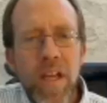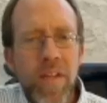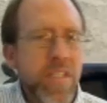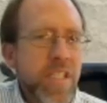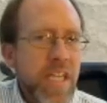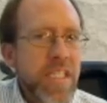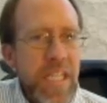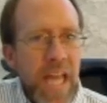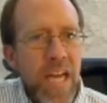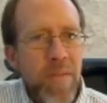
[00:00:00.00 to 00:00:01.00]
in this case,
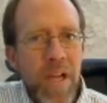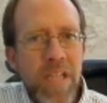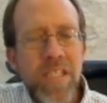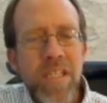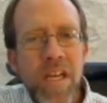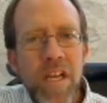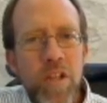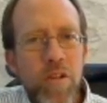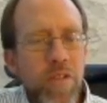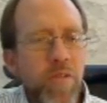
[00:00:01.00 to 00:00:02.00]
the database,
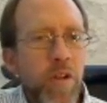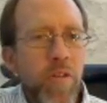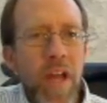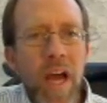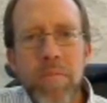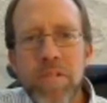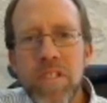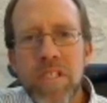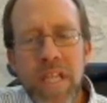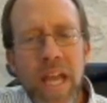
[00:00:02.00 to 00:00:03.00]
you configure the
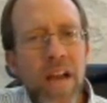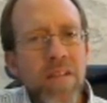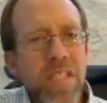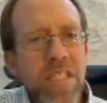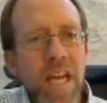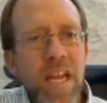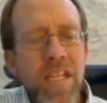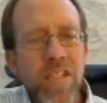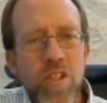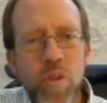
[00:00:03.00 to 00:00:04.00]
options, account,
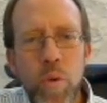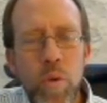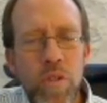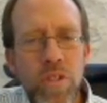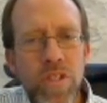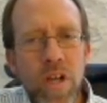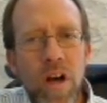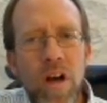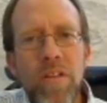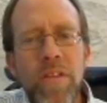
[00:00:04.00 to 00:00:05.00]
settings, tools, all the